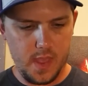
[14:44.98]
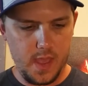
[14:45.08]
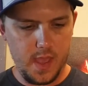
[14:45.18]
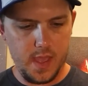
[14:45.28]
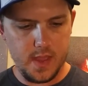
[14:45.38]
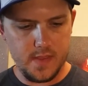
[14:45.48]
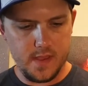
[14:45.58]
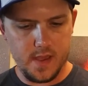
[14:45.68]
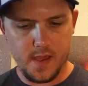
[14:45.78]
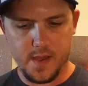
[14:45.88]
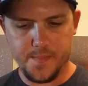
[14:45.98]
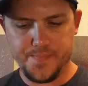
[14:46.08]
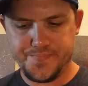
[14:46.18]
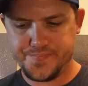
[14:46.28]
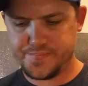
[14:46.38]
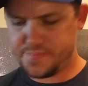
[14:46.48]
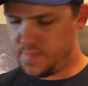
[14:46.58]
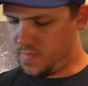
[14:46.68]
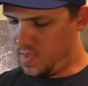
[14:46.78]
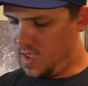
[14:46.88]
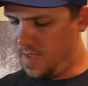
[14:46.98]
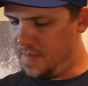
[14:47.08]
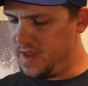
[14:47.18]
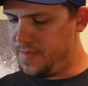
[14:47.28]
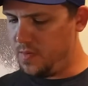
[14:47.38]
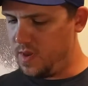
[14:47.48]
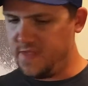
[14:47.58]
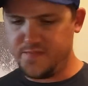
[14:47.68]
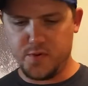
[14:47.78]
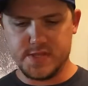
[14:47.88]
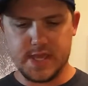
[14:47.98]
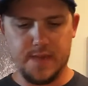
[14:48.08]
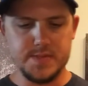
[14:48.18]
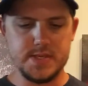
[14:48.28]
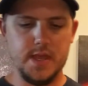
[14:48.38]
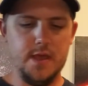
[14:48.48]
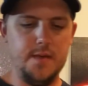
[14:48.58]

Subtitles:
and it might have been one of the sports games.